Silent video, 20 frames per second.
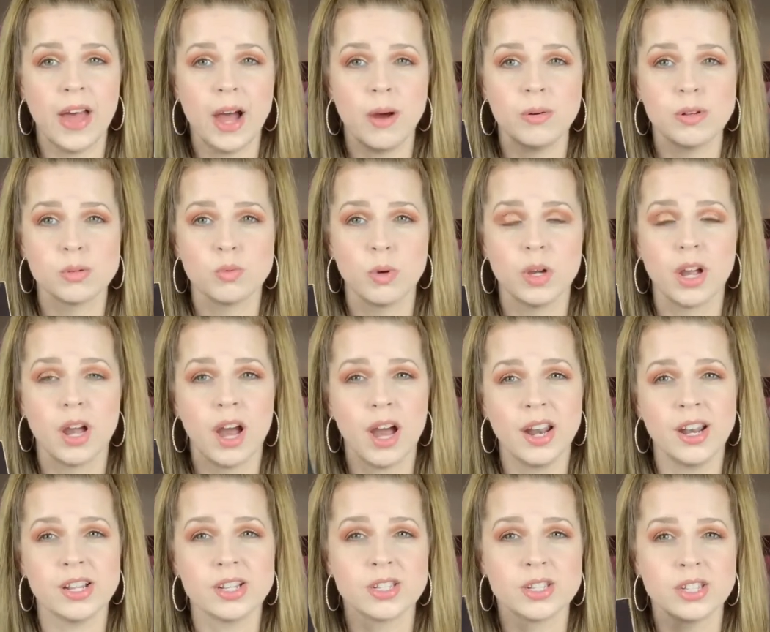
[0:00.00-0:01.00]
that was what
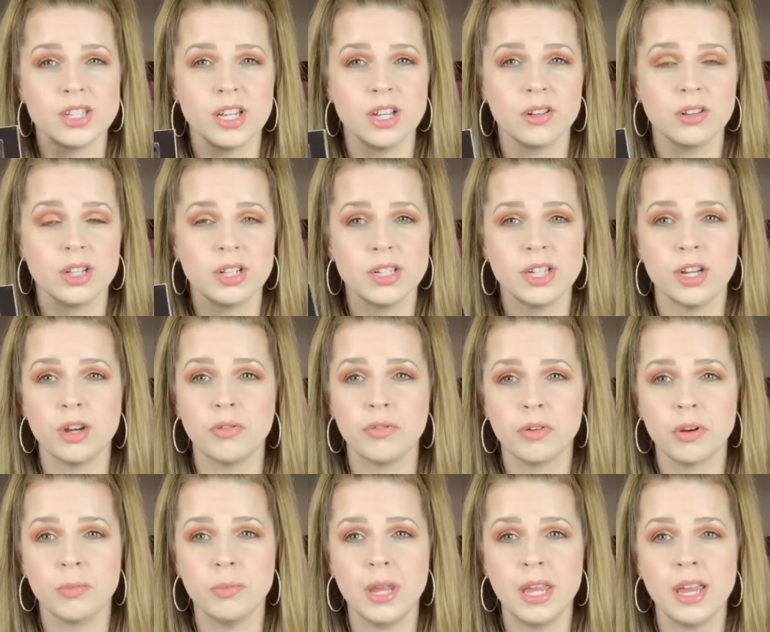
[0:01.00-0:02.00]
kind of sealed the deal
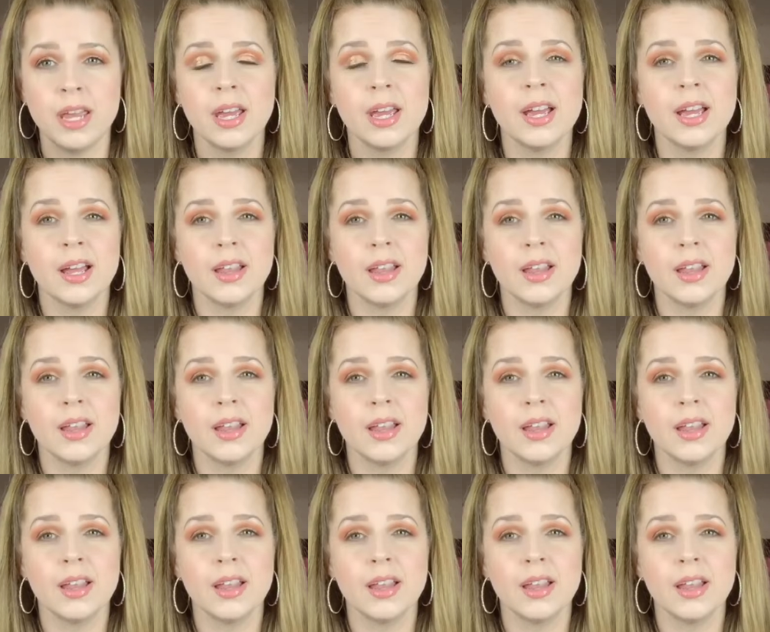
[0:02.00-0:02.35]
for me,